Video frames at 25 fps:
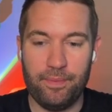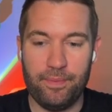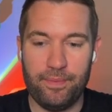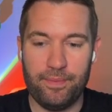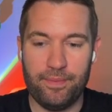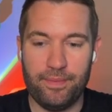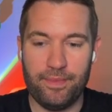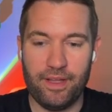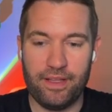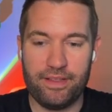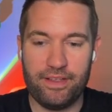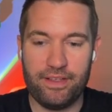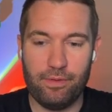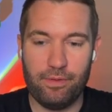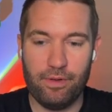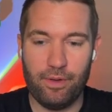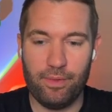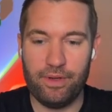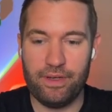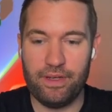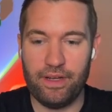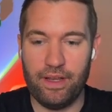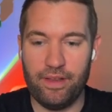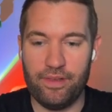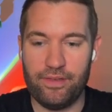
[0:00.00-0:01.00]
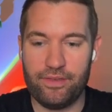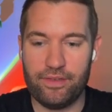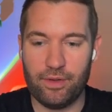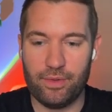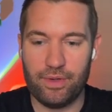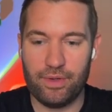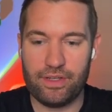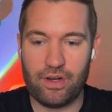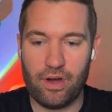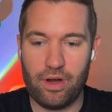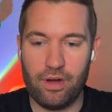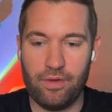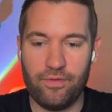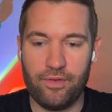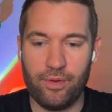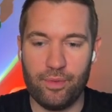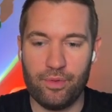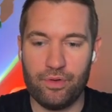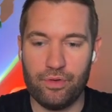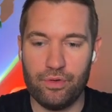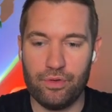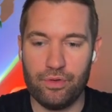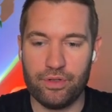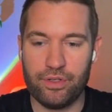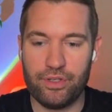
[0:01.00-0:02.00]
let's see what we did. So we're starting from
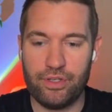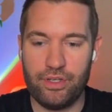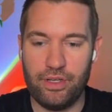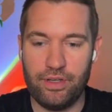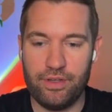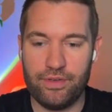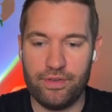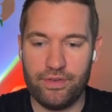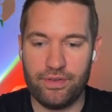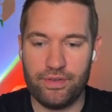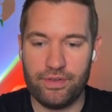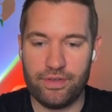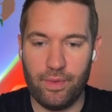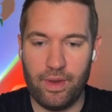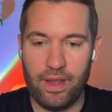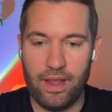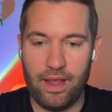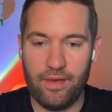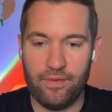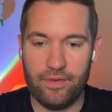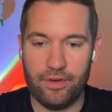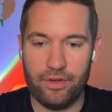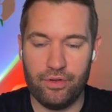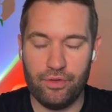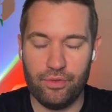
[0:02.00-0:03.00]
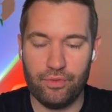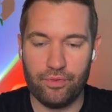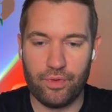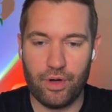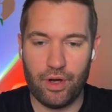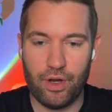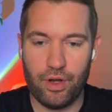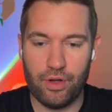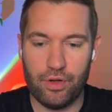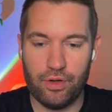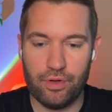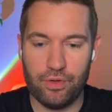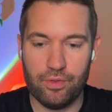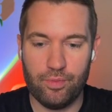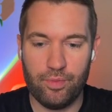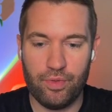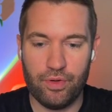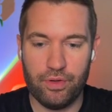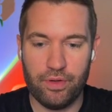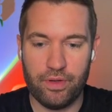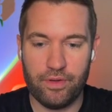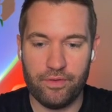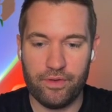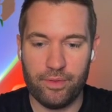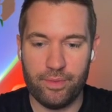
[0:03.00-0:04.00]
Google Sheets. We have a new row
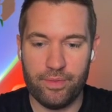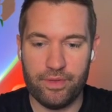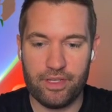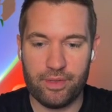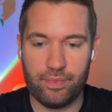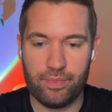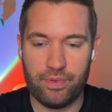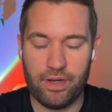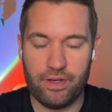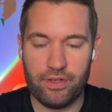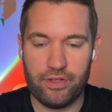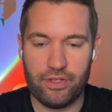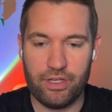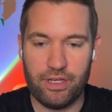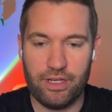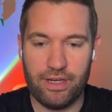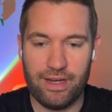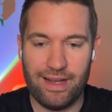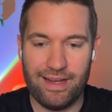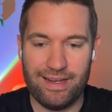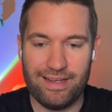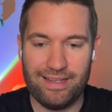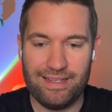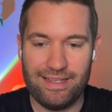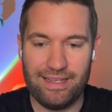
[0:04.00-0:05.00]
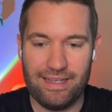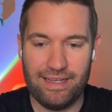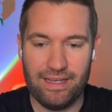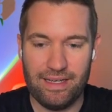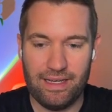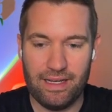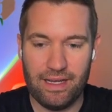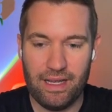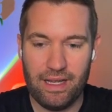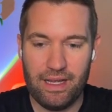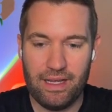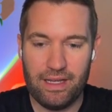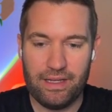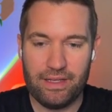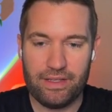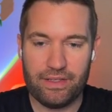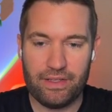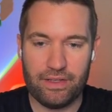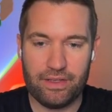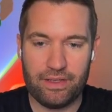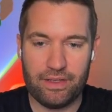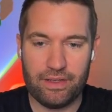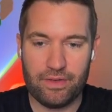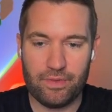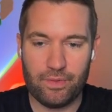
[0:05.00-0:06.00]
pulling from the spreadsheet ID. So
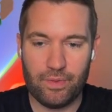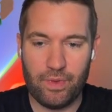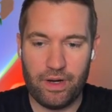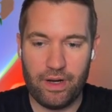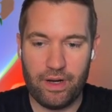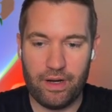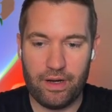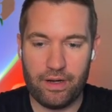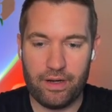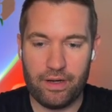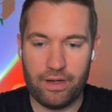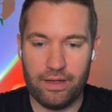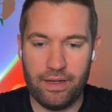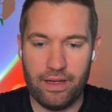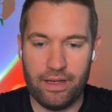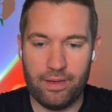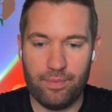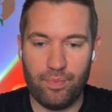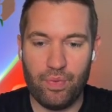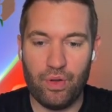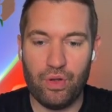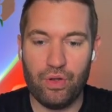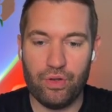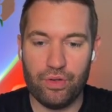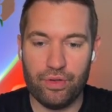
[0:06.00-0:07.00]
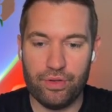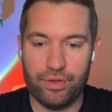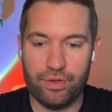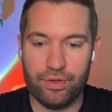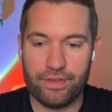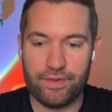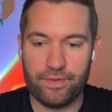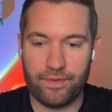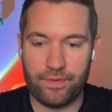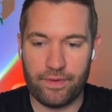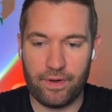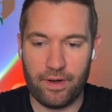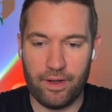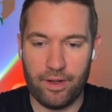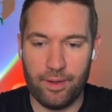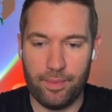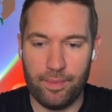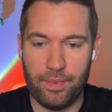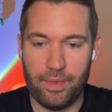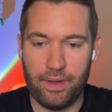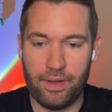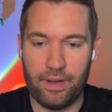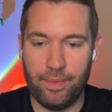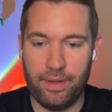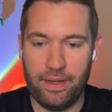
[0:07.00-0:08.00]
this is where it pulls
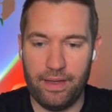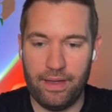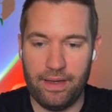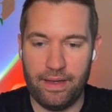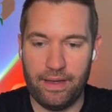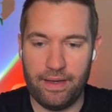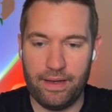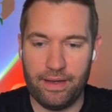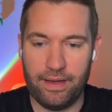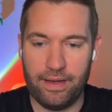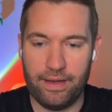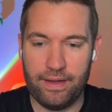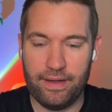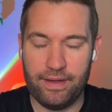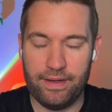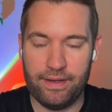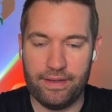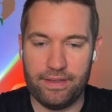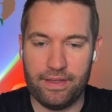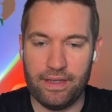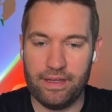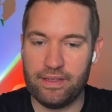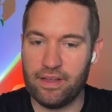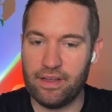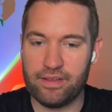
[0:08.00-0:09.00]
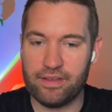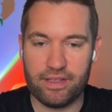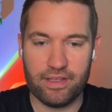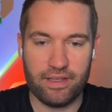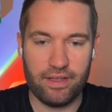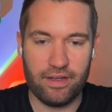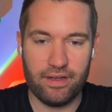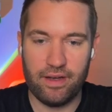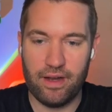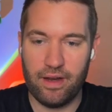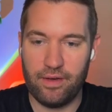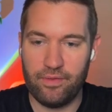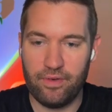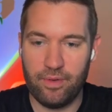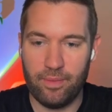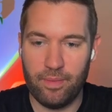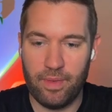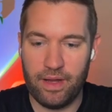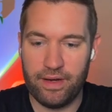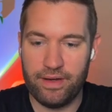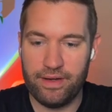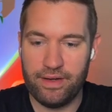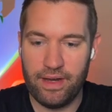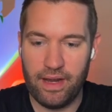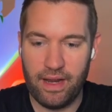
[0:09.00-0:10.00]
from, and it does it every
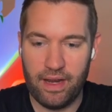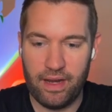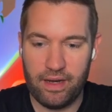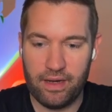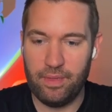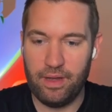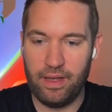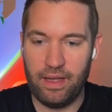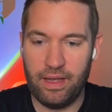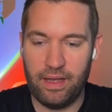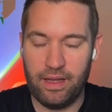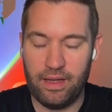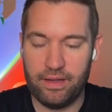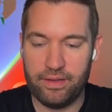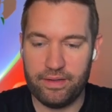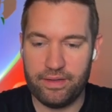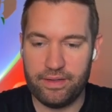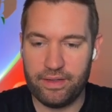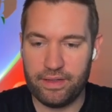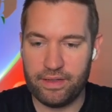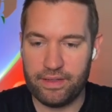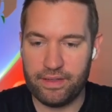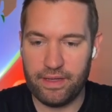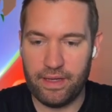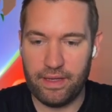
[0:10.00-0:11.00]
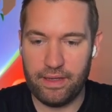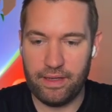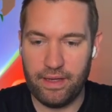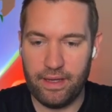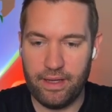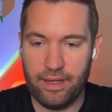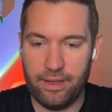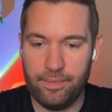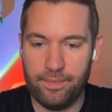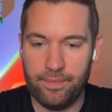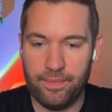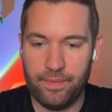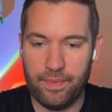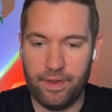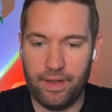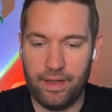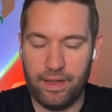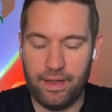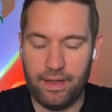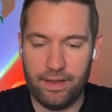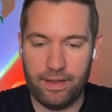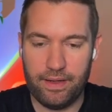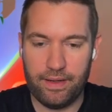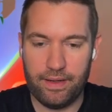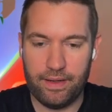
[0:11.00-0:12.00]
Monday at 6 a.m.
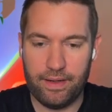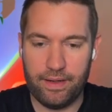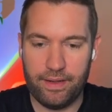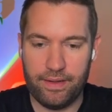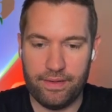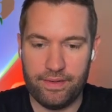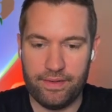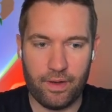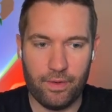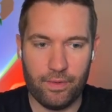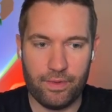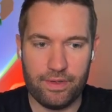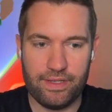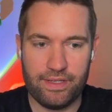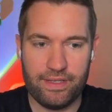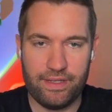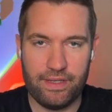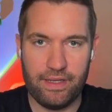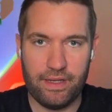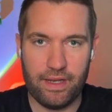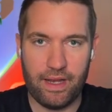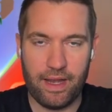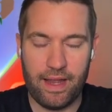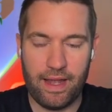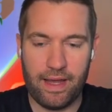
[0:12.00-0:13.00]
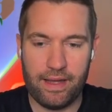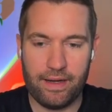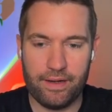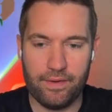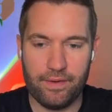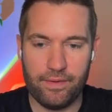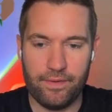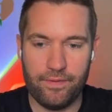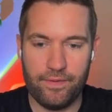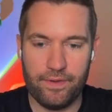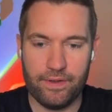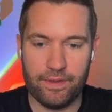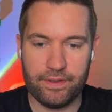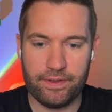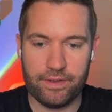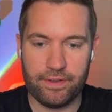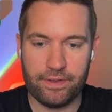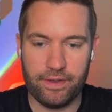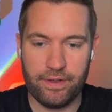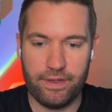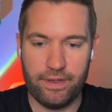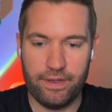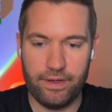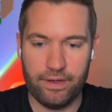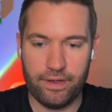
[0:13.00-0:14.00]
And I want to see, I added a filter
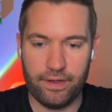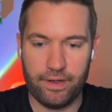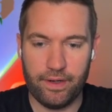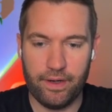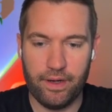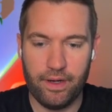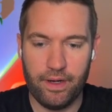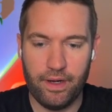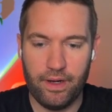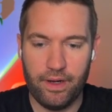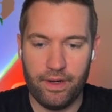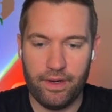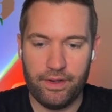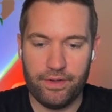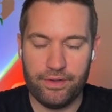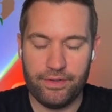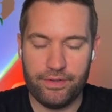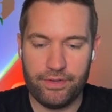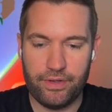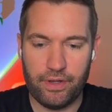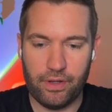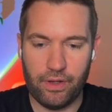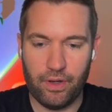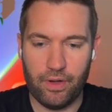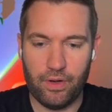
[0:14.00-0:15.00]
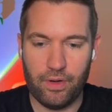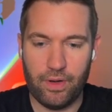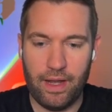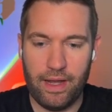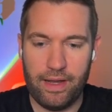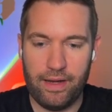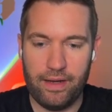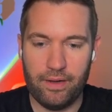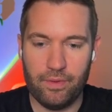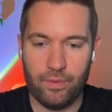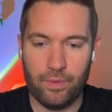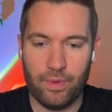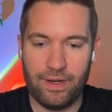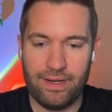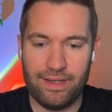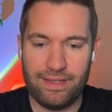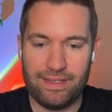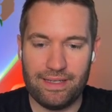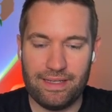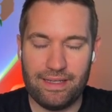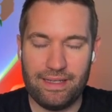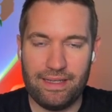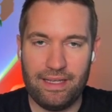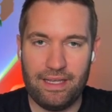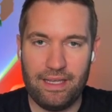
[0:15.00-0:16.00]
here. So I didn't want it
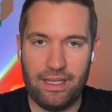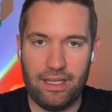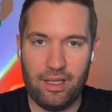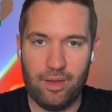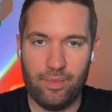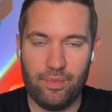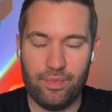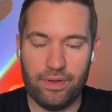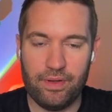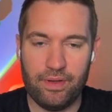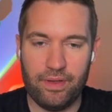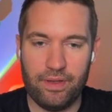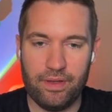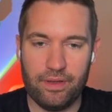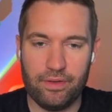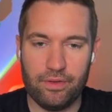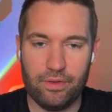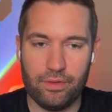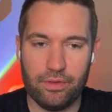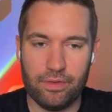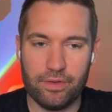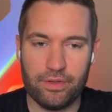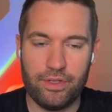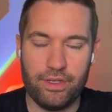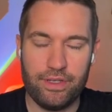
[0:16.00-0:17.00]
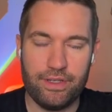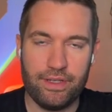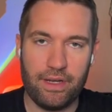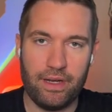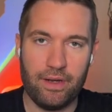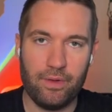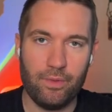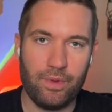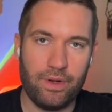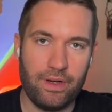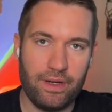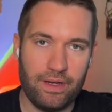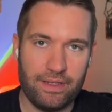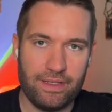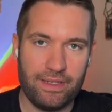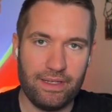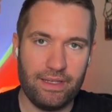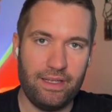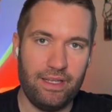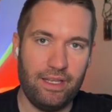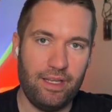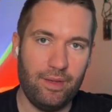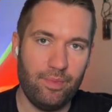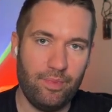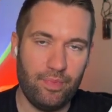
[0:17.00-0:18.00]
to keep in the Google Sheets. I didn't want it to
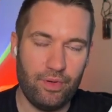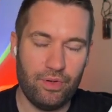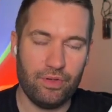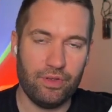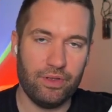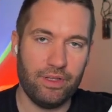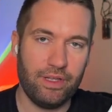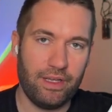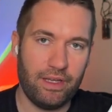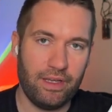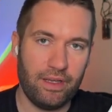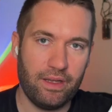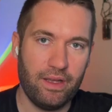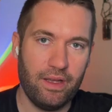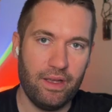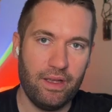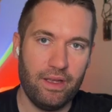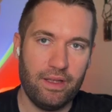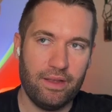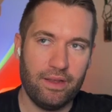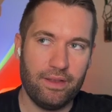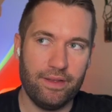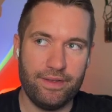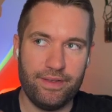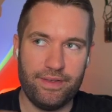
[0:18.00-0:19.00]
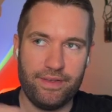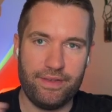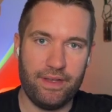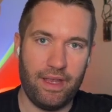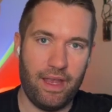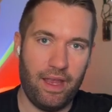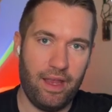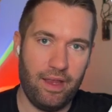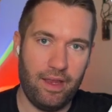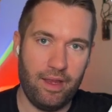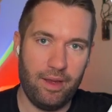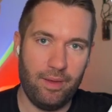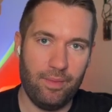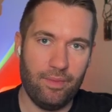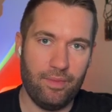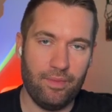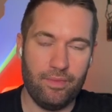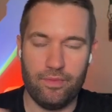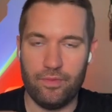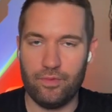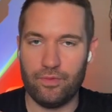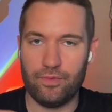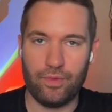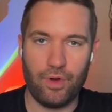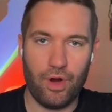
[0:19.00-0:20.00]
keep pulling the same
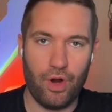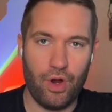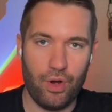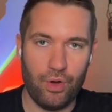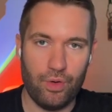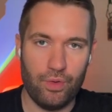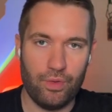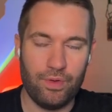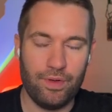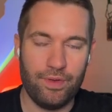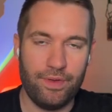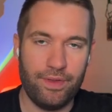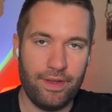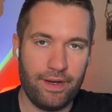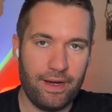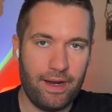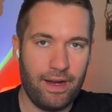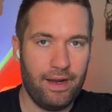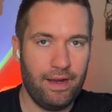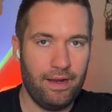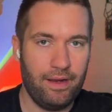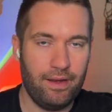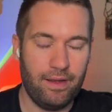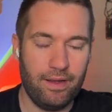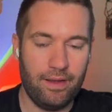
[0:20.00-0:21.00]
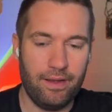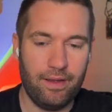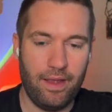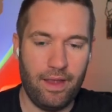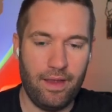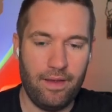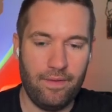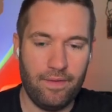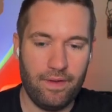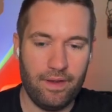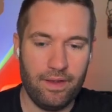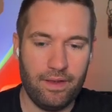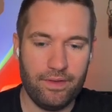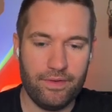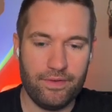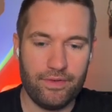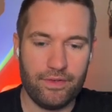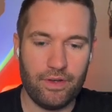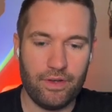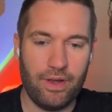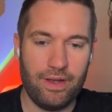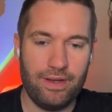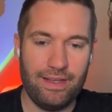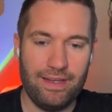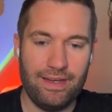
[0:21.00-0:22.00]
row that I gave it.
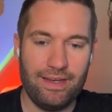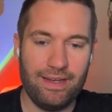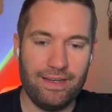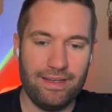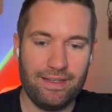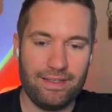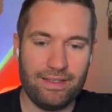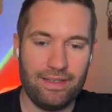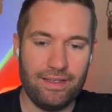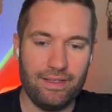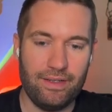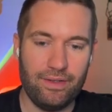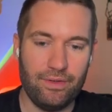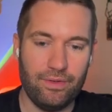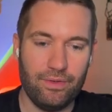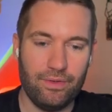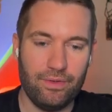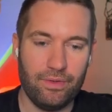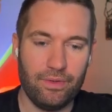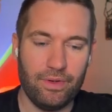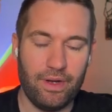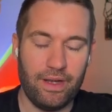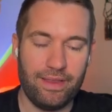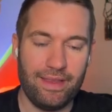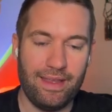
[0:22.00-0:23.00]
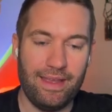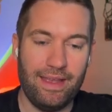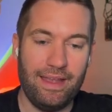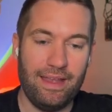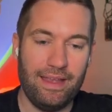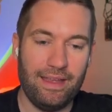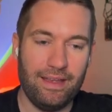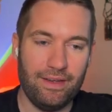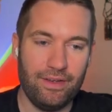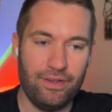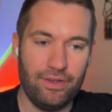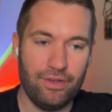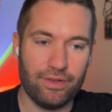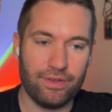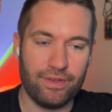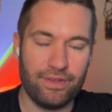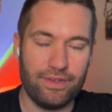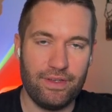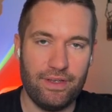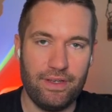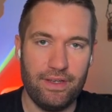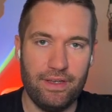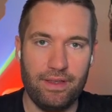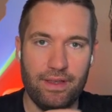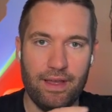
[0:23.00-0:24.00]
So I needed to, at the end, you'll
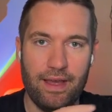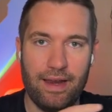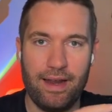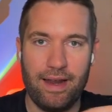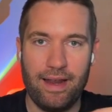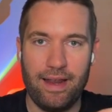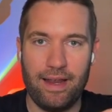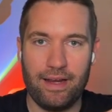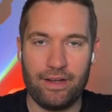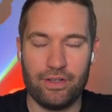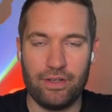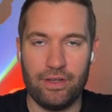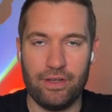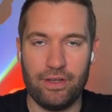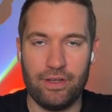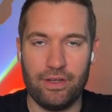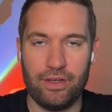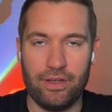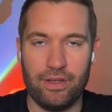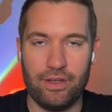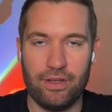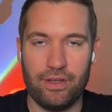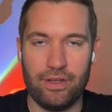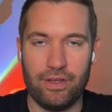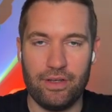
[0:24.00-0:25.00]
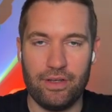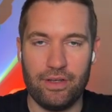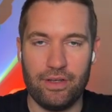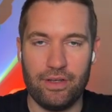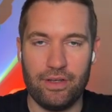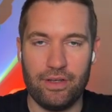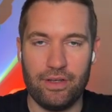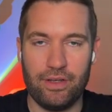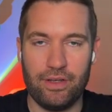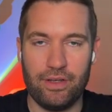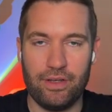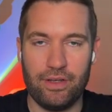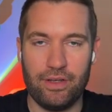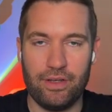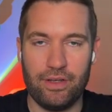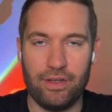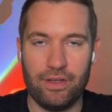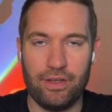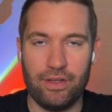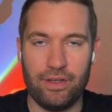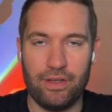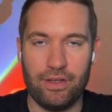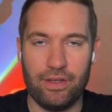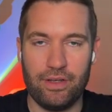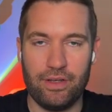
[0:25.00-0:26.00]
see that I actually update the Google
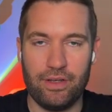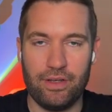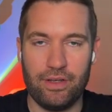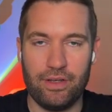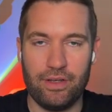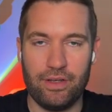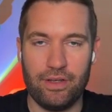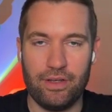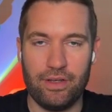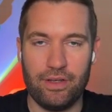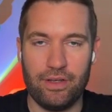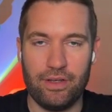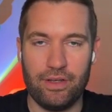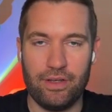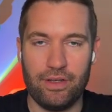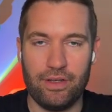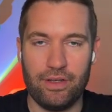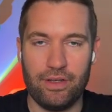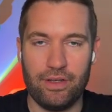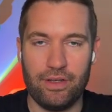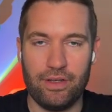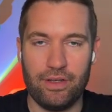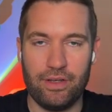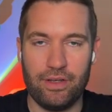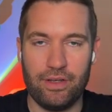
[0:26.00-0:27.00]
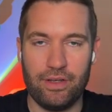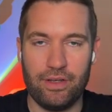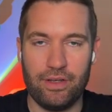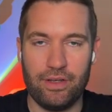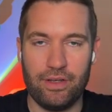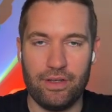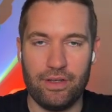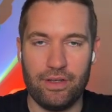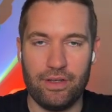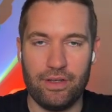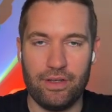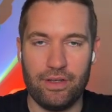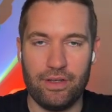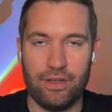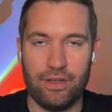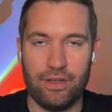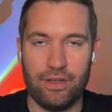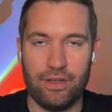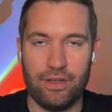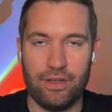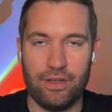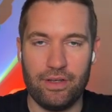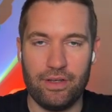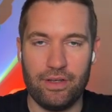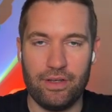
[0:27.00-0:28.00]
Sheets to indicate that the
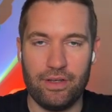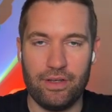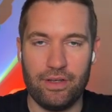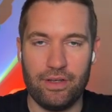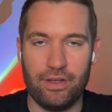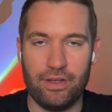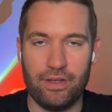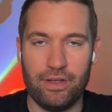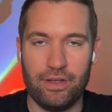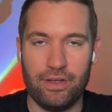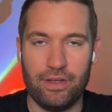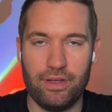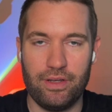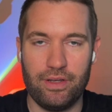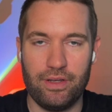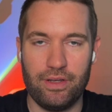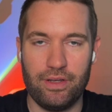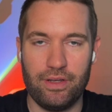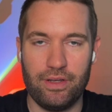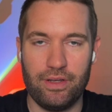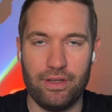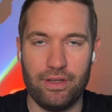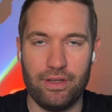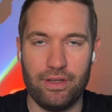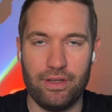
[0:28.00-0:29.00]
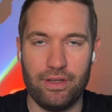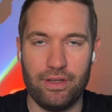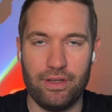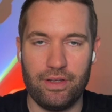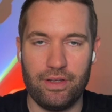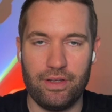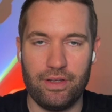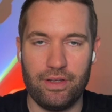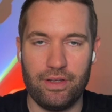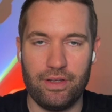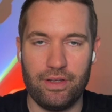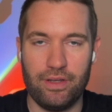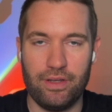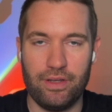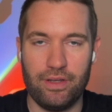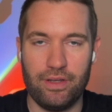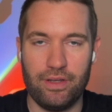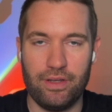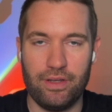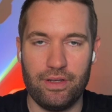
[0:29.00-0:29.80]
status is done. So it'll only pick